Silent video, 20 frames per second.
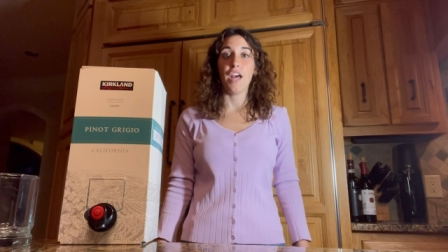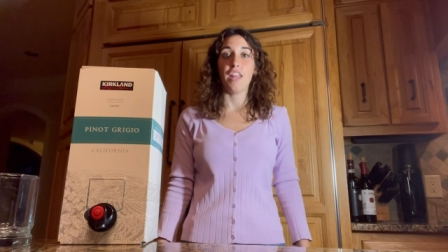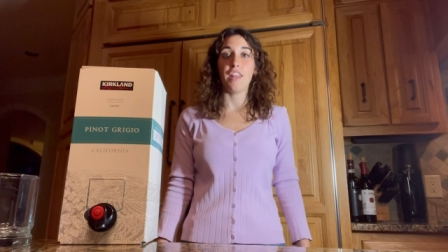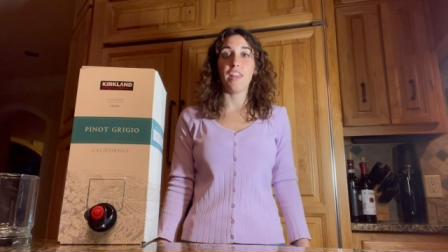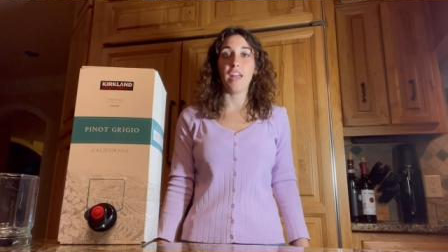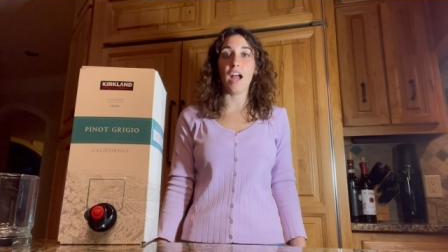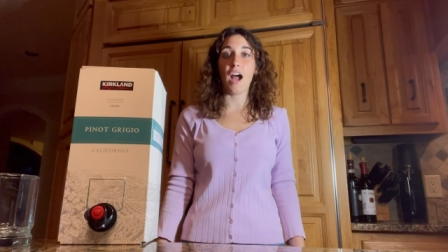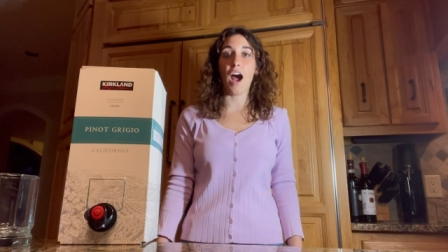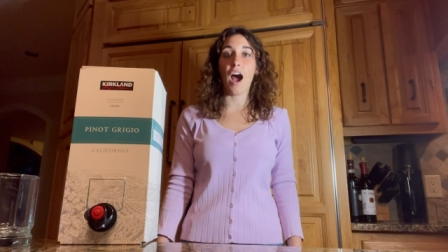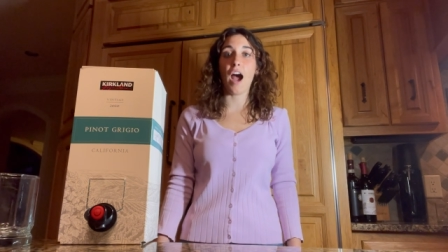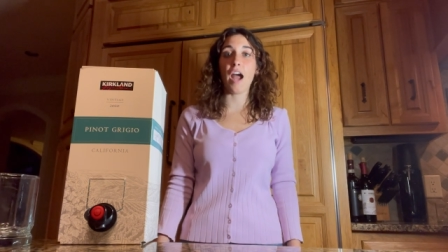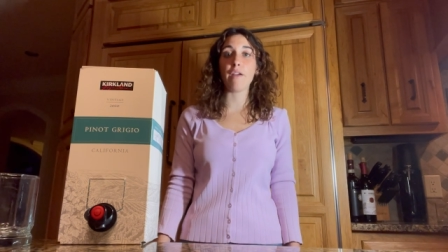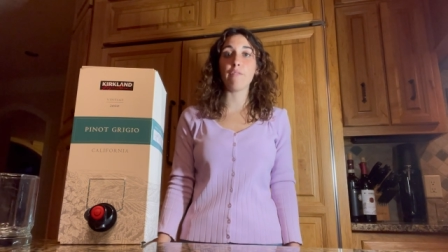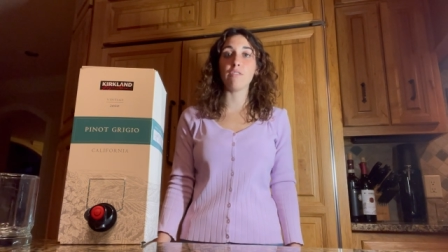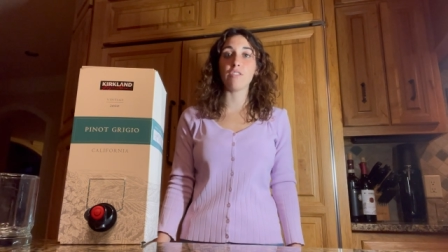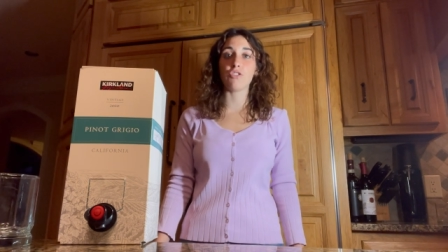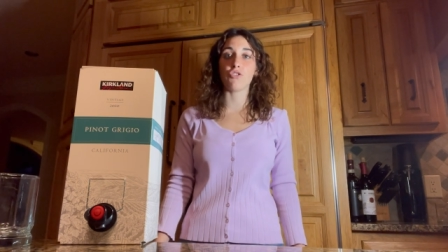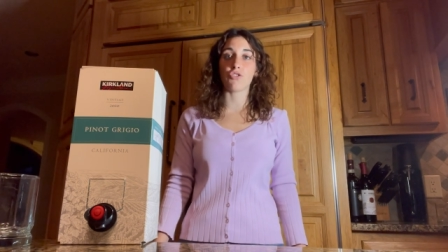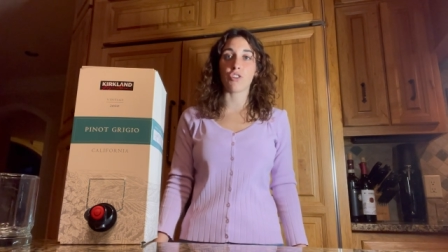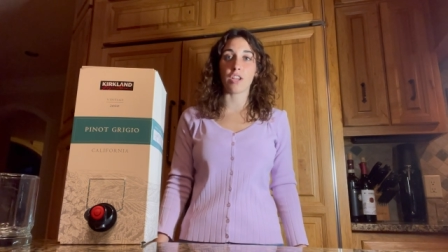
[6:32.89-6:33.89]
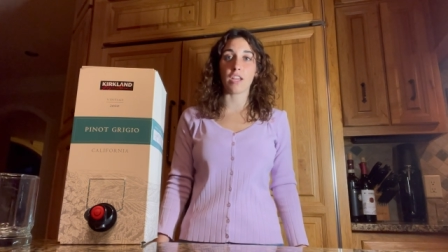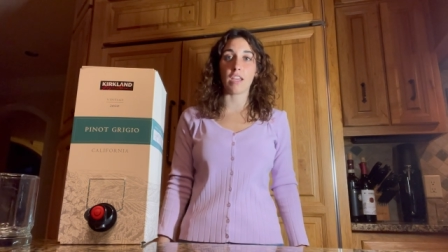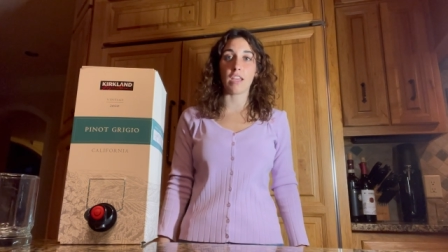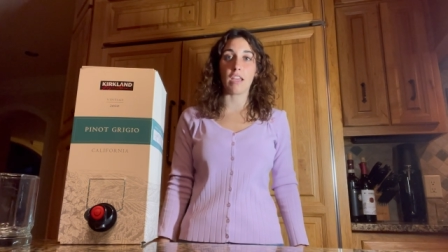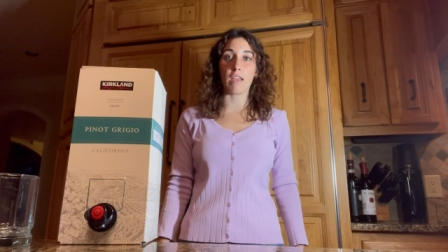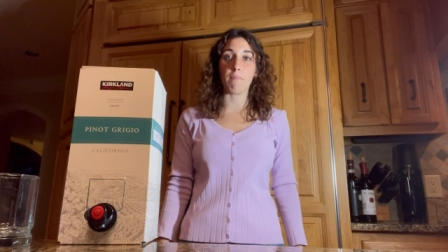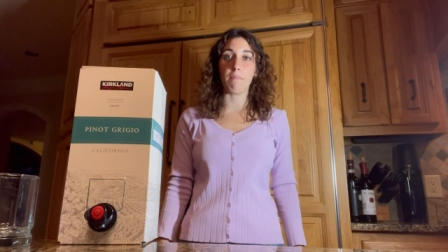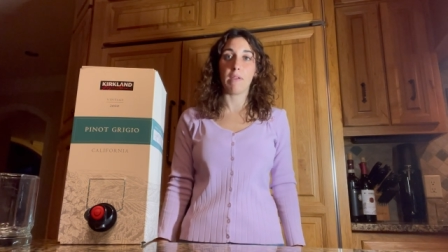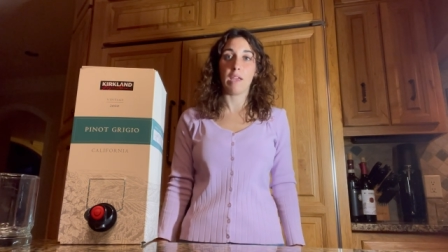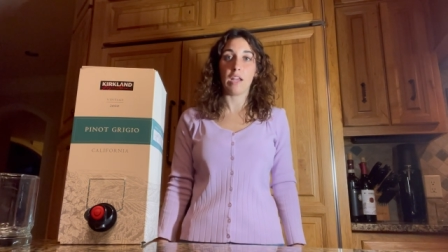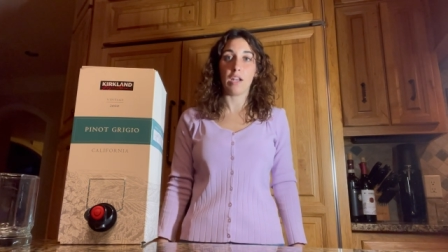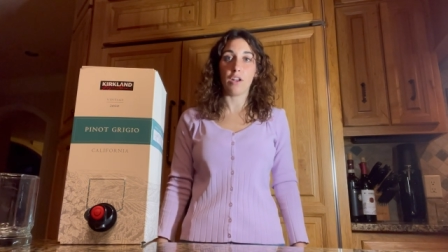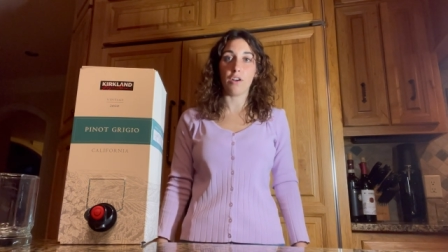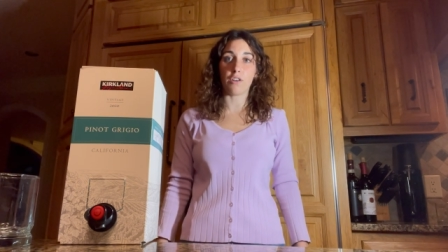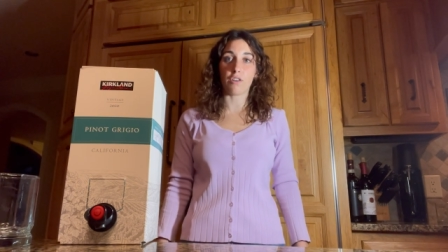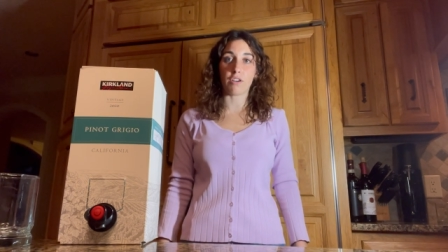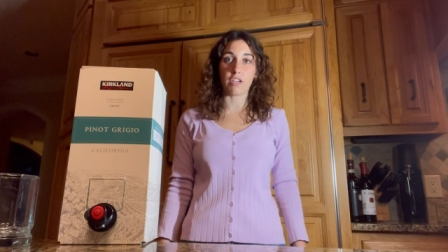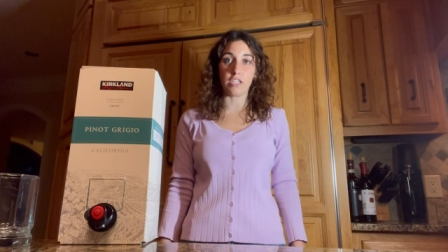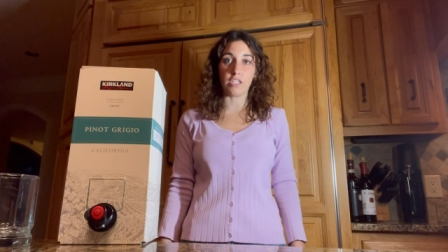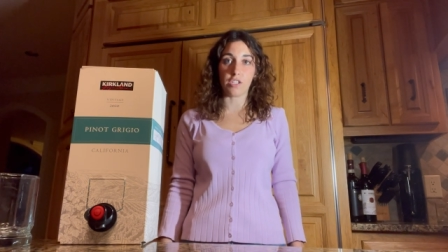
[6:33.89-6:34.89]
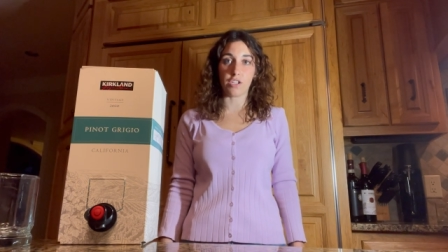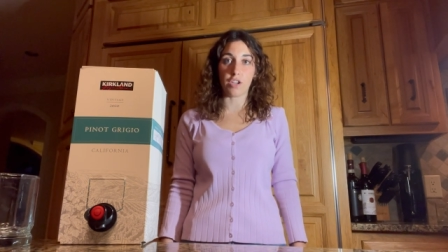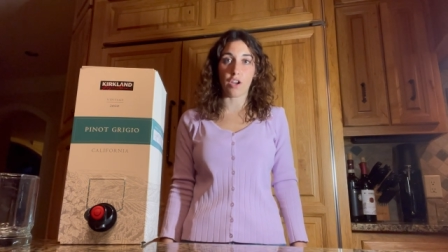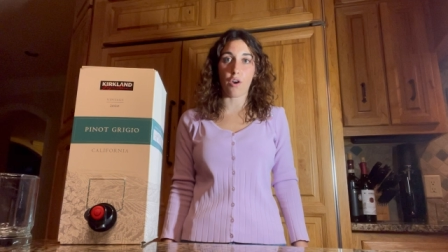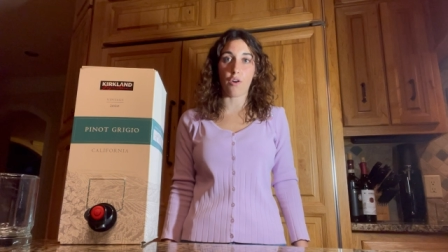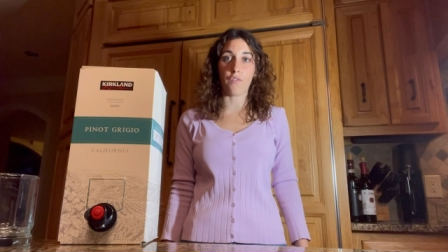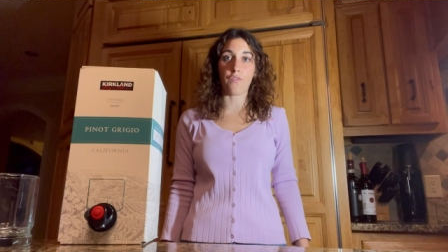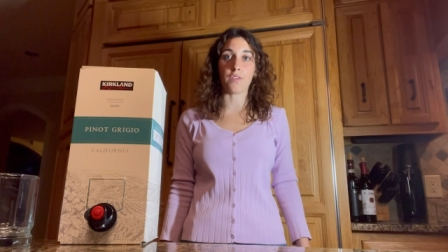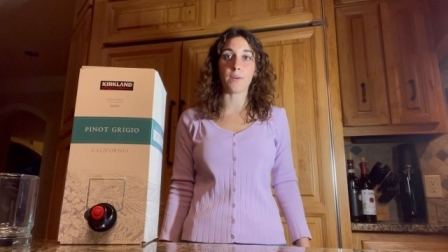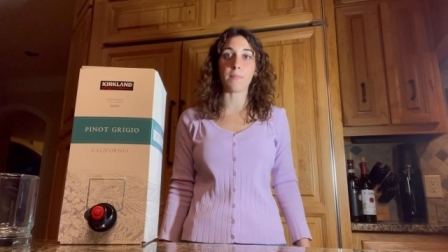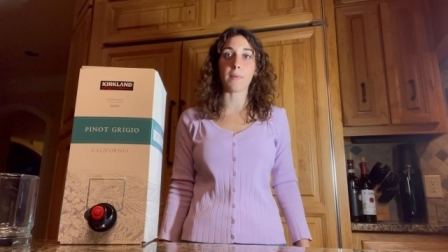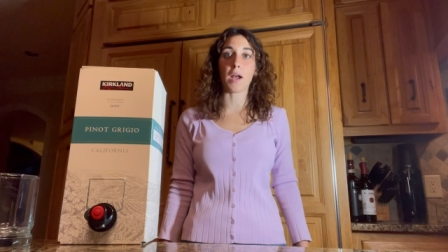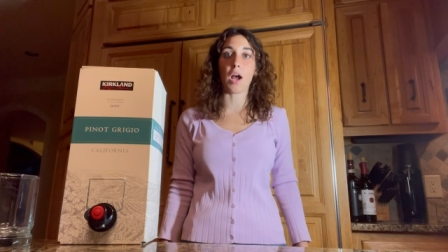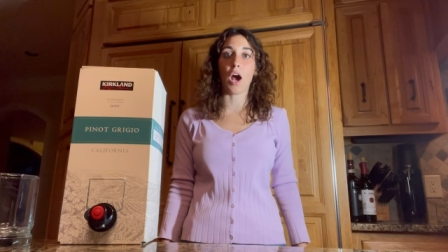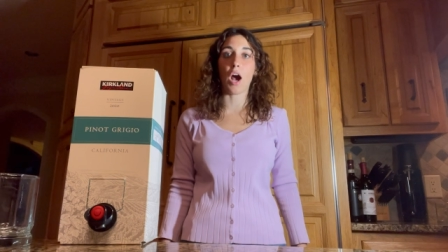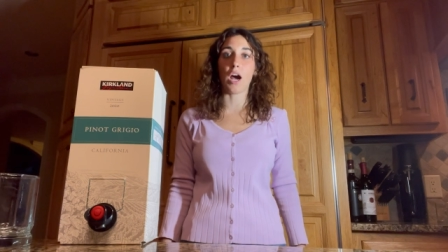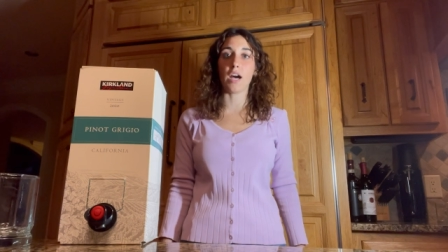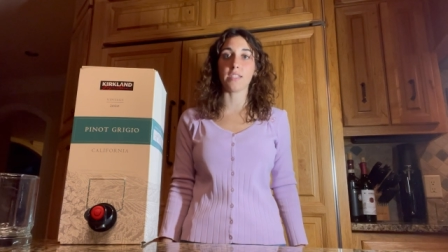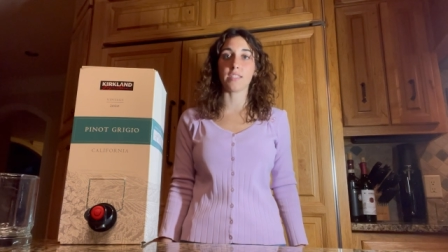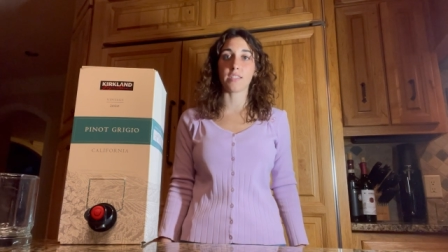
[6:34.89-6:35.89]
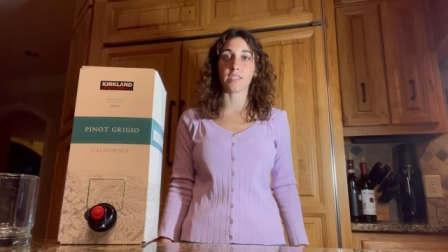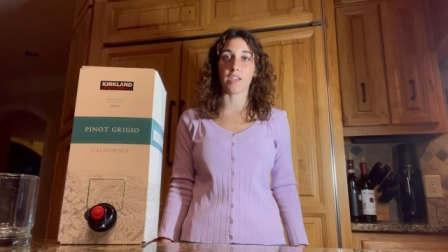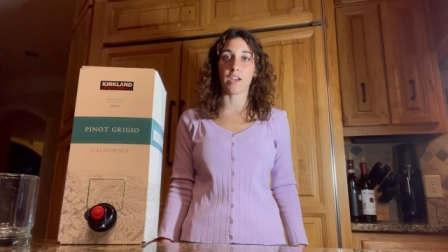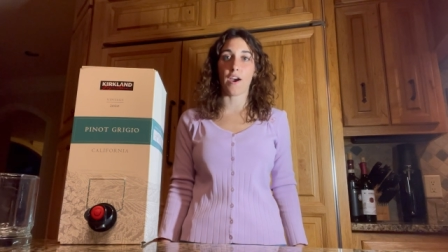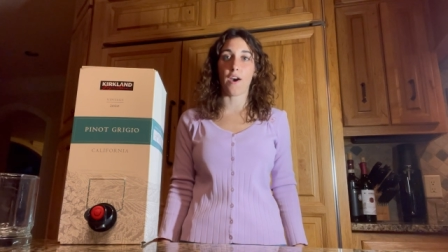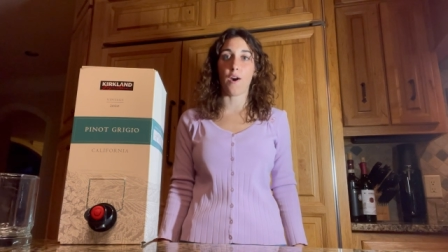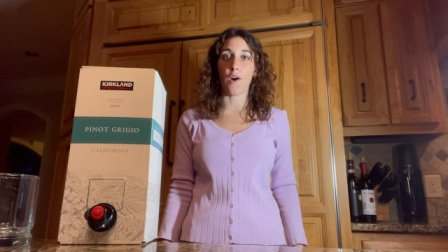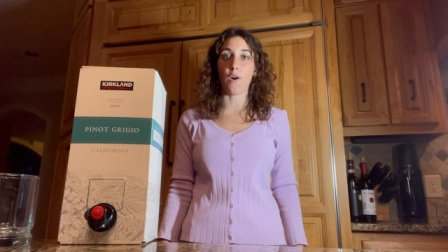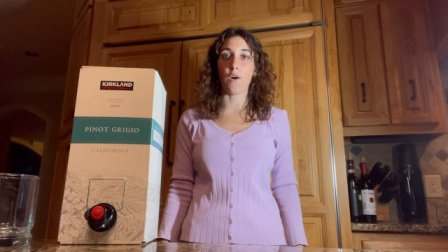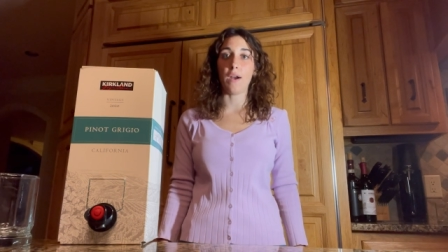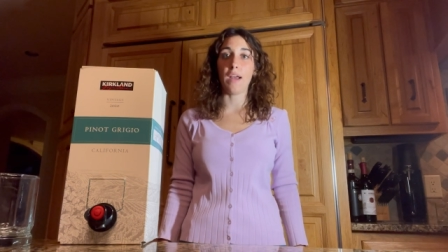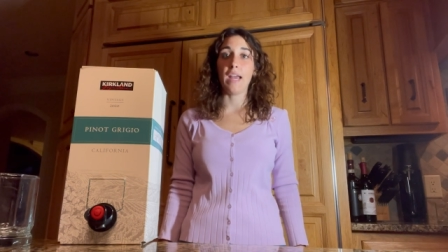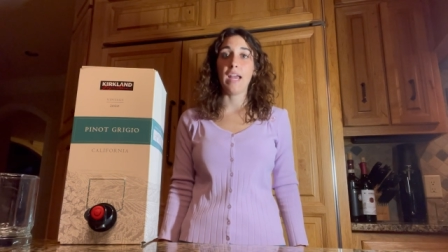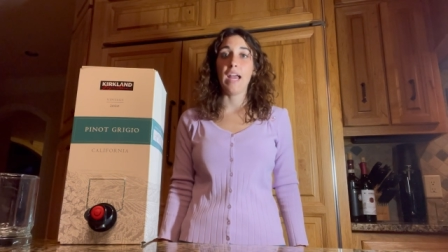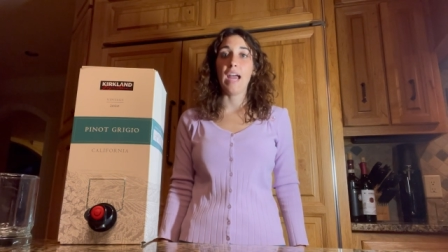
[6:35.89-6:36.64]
that I was drinking Pinot Grigio from Costco